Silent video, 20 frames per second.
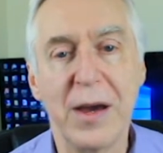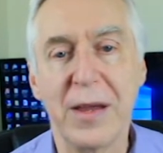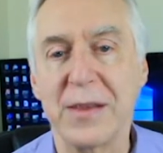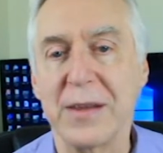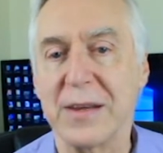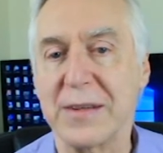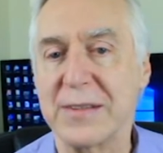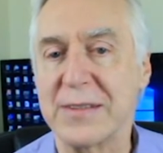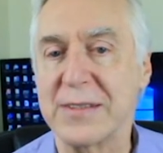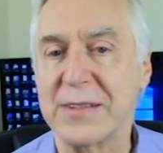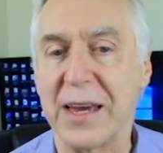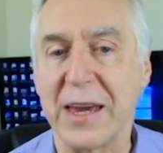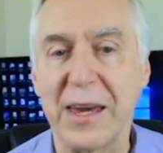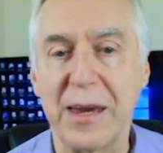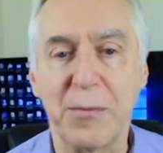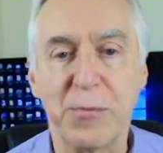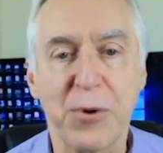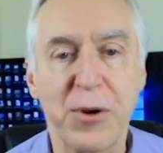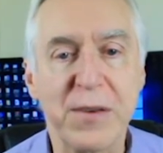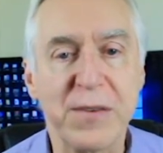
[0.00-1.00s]
the
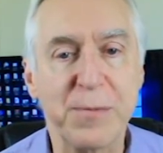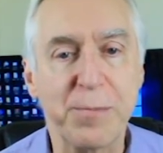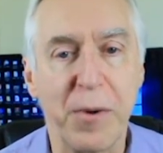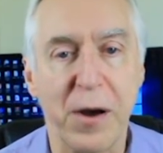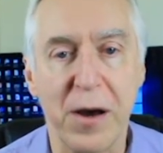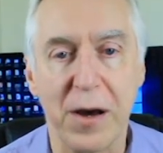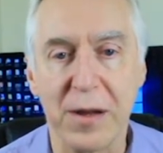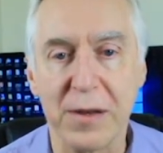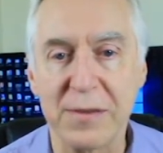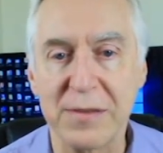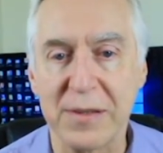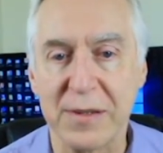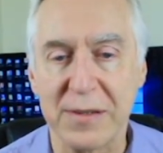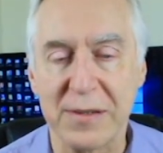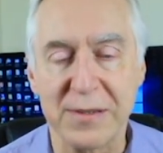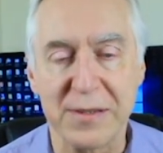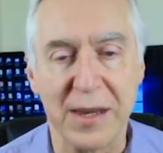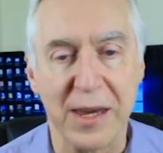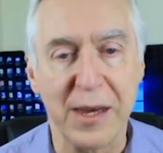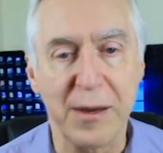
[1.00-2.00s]
same response, the
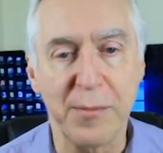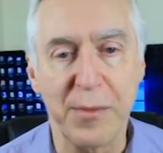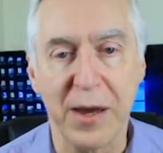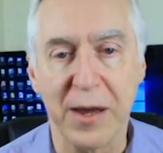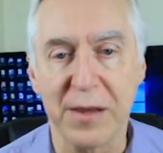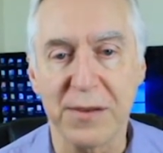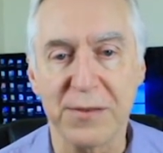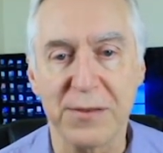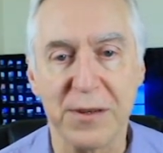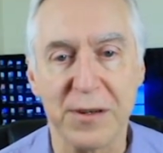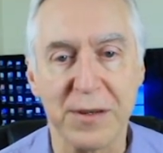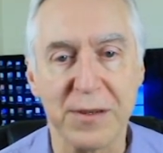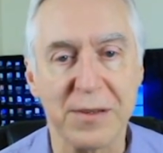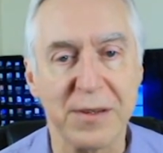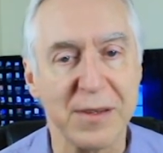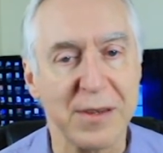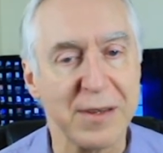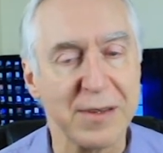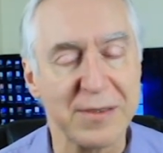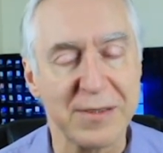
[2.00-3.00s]
same answer
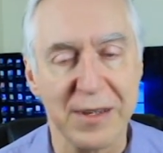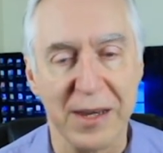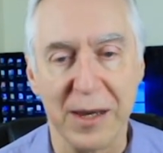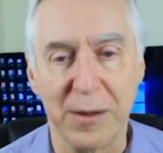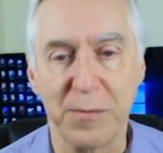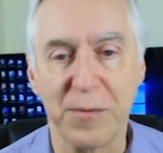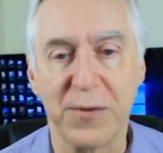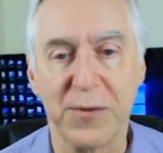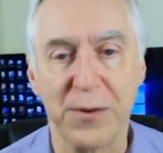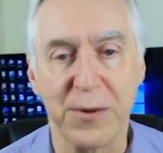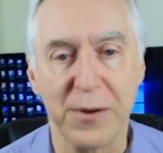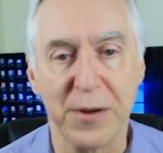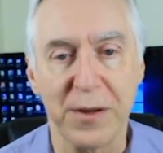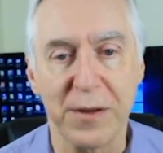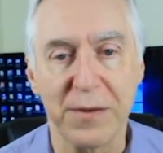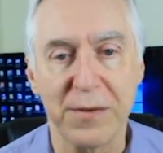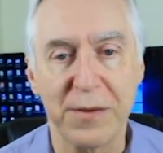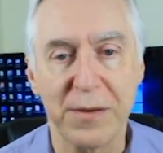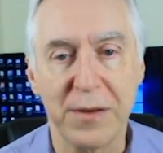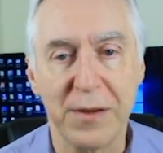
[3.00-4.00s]
to the same
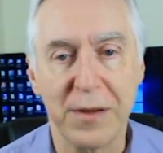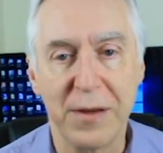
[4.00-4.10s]
students.